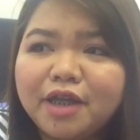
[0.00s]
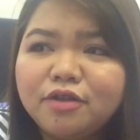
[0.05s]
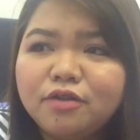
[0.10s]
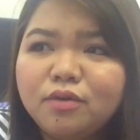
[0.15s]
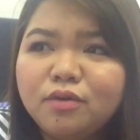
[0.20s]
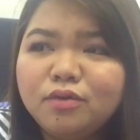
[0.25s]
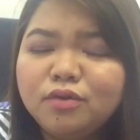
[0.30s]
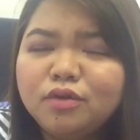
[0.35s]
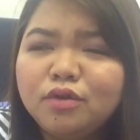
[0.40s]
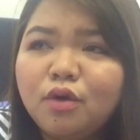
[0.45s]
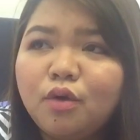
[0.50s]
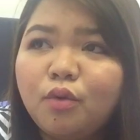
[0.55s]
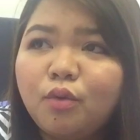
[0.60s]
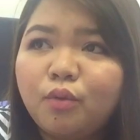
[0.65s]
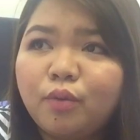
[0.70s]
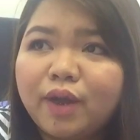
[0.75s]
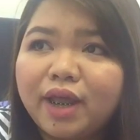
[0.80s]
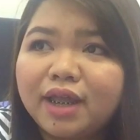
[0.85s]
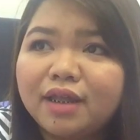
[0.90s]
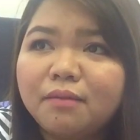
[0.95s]
I don't know
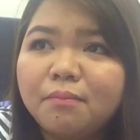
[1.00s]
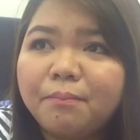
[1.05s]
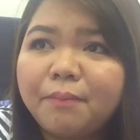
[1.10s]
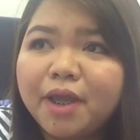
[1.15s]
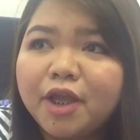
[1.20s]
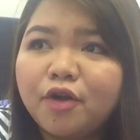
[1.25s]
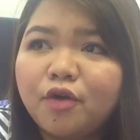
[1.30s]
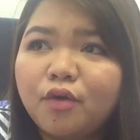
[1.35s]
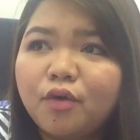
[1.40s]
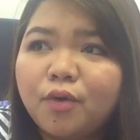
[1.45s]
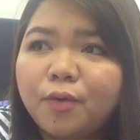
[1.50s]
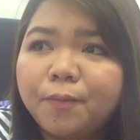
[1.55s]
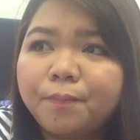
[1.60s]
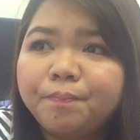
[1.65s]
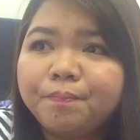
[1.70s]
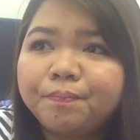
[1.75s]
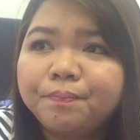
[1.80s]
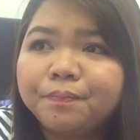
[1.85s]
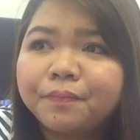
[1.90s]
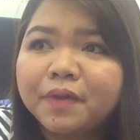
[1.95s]
when, pero
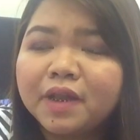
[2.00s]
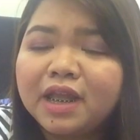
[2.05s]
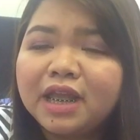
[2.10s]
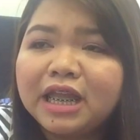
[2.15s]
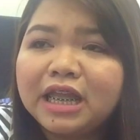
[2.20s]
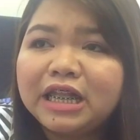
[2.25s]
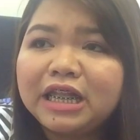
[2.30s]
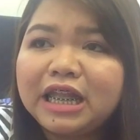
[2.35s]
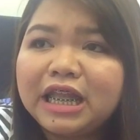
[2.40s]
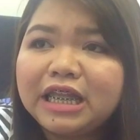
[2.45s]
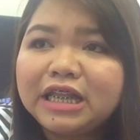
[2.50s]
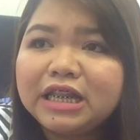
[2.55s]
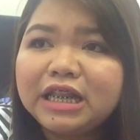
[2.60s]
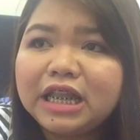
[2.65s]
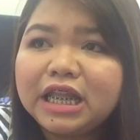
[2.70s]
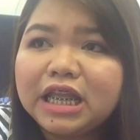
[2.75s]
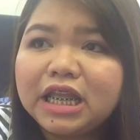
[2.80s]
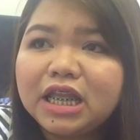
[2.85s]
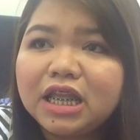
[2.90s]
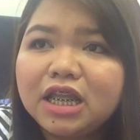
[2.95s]

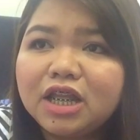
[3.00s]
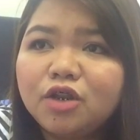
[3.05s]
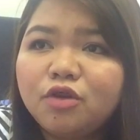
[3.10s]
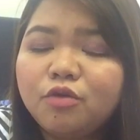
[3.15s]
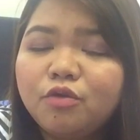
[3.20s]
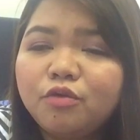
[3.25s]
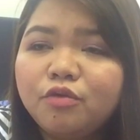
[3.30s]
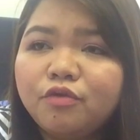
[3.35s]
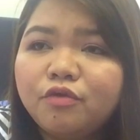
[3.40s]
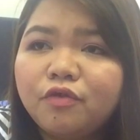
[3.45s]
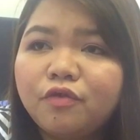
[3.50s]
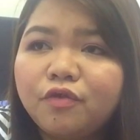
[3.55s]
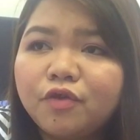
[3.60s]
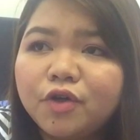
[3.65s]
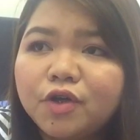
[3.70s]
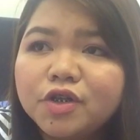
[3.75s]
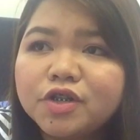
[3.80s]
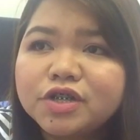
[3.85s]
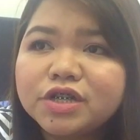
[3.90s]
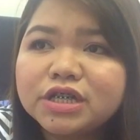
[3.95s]
lately, nung
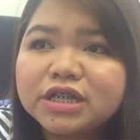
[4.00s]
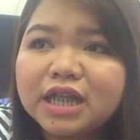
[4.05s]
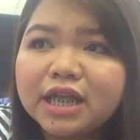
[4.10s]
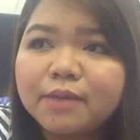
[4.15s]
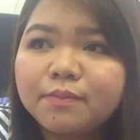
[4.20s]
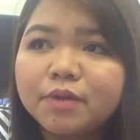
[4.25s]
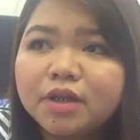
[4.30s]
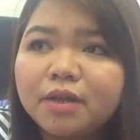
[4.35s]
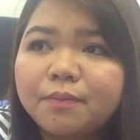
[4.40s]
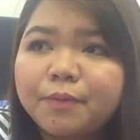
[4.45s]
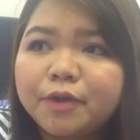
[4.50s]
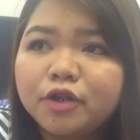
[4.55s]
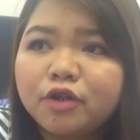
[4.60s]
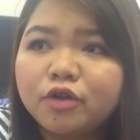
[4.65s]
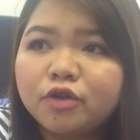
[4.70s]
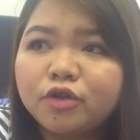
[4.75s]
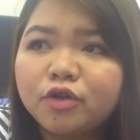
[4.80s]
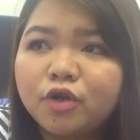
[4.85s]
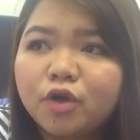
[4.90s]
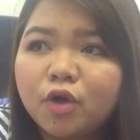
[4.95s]
first time na
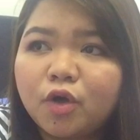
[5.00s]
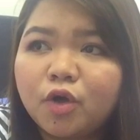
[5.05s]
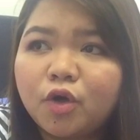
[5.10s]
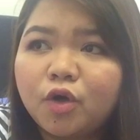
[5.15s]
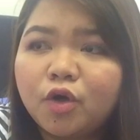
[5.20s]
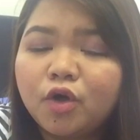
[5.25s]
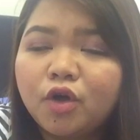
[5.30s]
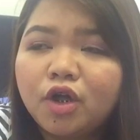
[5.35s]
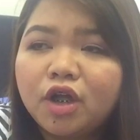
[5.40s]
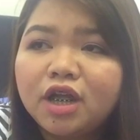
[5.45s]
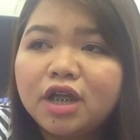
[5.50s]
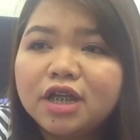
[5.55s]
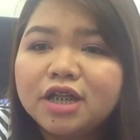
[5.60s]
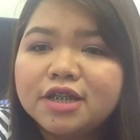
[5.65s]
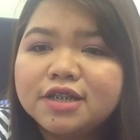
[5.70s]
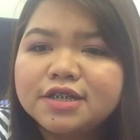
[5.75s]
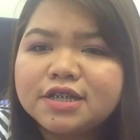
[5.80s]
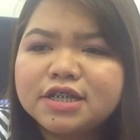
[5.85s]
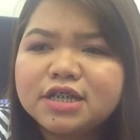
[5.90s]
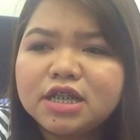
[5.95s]
napanood ko
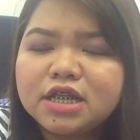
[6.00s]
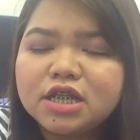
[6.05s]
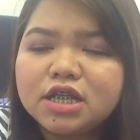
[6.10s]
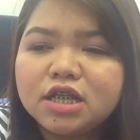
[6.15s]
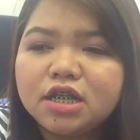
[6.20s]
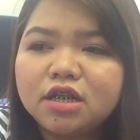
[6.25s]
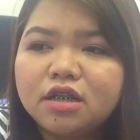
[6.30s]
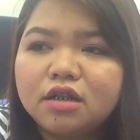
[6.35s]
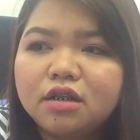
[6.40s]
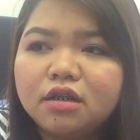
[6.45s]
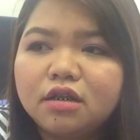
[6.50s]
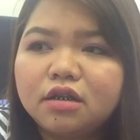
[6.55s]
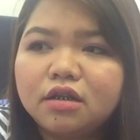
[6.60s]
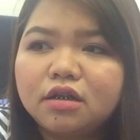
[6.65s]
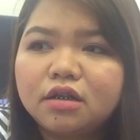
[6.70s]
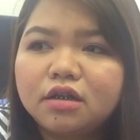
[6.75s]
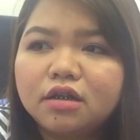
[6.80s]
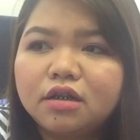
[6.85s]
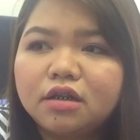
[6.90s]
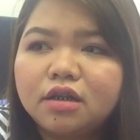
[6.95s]
si
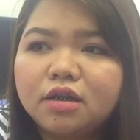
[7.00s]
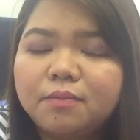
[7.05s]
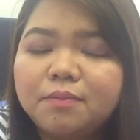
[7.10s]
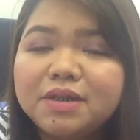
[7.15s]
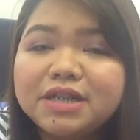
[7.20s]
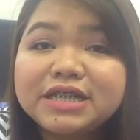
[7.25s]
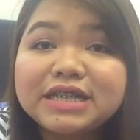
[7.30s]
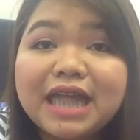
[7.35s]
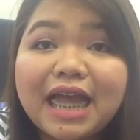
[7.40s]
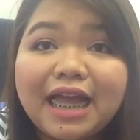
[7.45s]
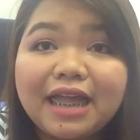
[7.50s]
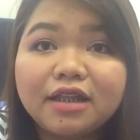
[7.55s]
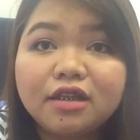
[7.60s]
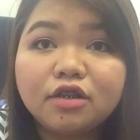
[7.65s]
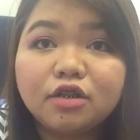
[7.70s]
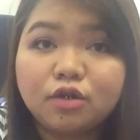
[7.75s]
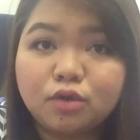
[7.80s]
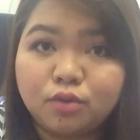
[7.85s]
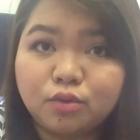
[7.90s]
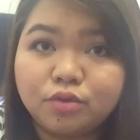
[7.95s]
Miss Anne
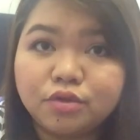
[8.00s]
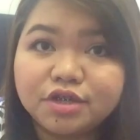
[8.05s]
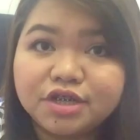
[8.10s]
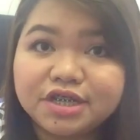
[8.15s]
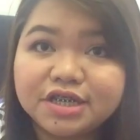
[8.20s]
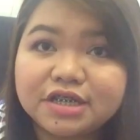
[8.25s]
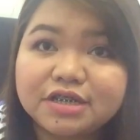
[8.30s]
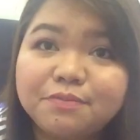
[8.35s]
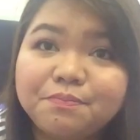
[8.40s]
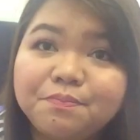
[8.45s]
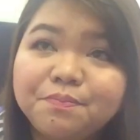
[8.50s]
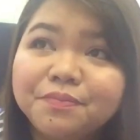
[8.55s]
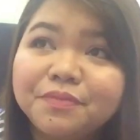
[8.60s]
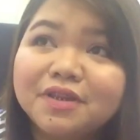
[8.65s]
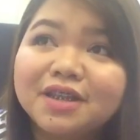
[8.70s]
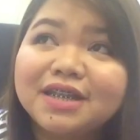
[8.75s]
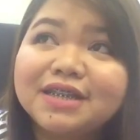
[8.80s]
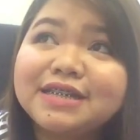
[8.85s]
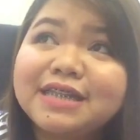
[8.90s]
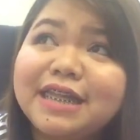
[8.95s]
Cruz,
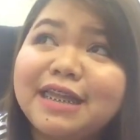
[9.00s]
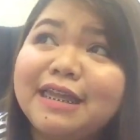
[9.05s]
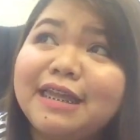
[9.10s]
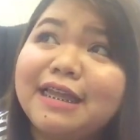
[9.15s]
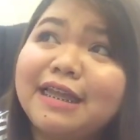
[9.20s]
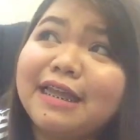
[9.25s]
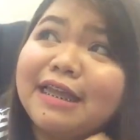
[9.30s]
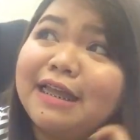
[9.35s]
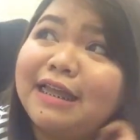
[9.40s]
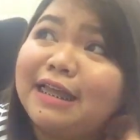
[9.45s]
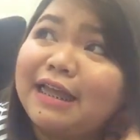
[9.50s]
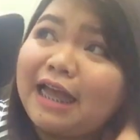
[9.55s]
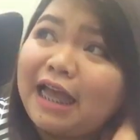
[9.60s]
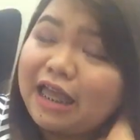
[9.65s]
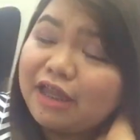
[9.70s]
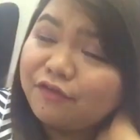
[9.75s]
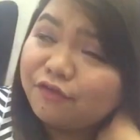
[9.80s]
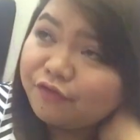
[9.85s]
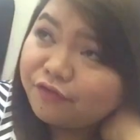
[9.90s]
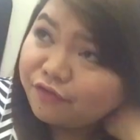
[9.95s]
kasi
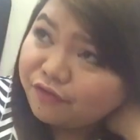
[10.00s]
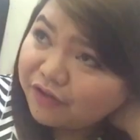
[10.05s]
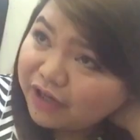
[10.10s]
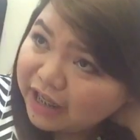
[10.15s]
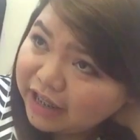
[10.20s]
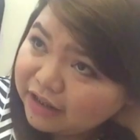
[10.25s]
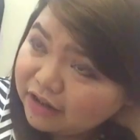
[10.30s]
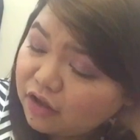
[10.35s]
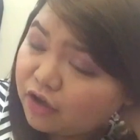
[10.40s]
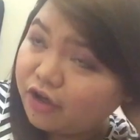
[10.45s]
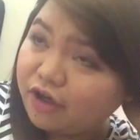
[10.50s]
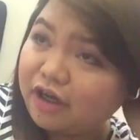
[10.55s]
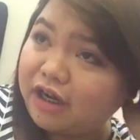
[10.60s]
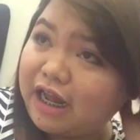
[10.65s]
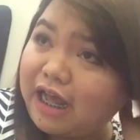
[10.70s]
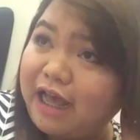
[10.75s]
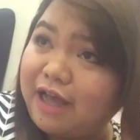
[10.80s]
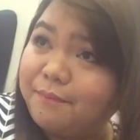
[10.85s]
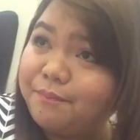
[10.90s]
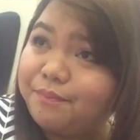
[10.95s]

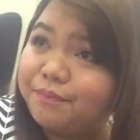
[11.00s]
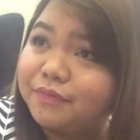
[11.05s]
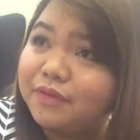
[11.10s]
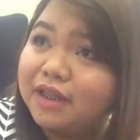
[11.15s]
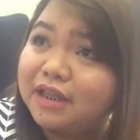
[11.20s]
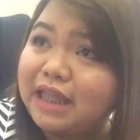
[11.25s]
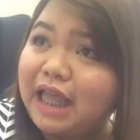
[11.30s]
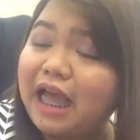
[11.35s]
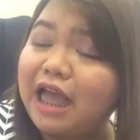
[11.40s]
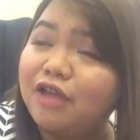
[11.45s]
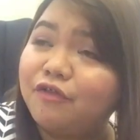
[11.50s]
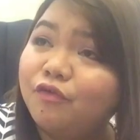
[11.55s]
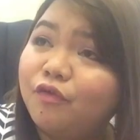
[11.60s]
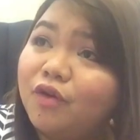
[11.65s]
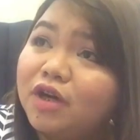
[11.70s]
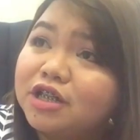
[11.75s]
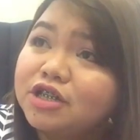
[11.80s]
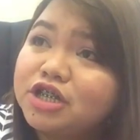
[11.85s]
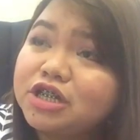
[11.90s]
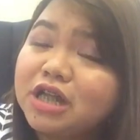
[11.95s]
I've
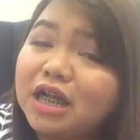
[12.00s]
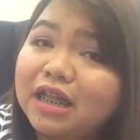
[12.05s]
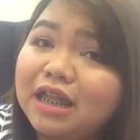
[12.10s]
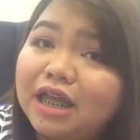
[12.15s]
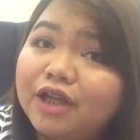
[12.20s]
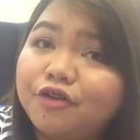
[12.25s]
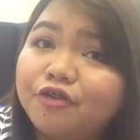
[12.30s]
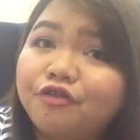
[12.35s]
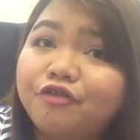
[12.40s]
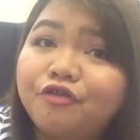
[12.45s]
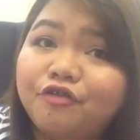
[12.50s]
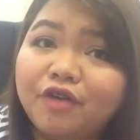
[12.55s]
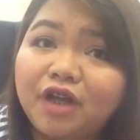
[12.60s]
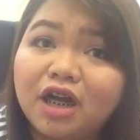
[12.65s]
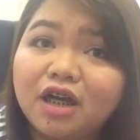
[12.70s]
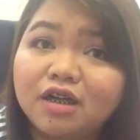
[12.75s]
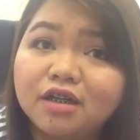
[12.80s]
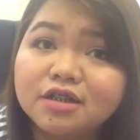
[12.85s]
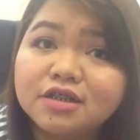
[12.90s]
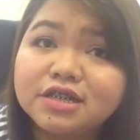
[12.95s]
watched a lot of
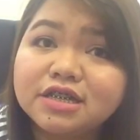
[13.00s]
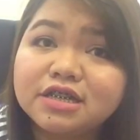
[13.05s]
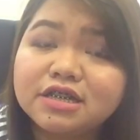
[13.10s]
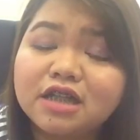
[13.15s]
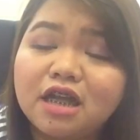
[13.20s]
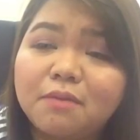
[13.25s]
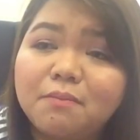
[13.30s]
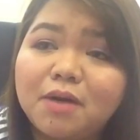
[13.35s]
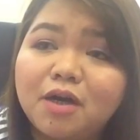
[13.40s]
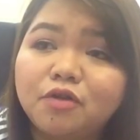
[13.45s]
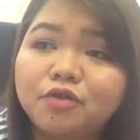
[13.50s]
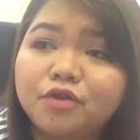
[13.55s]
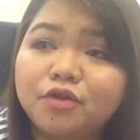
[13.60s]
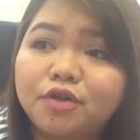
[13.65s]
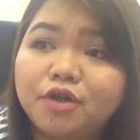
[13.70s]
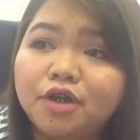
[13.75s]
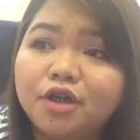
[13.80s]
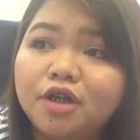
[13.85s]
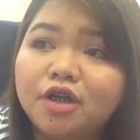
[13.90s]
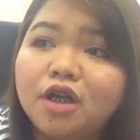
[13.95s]
vlogs about
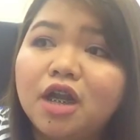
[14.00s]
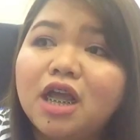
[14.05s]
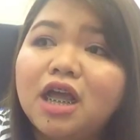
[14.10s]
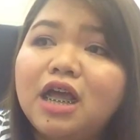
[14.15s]
her,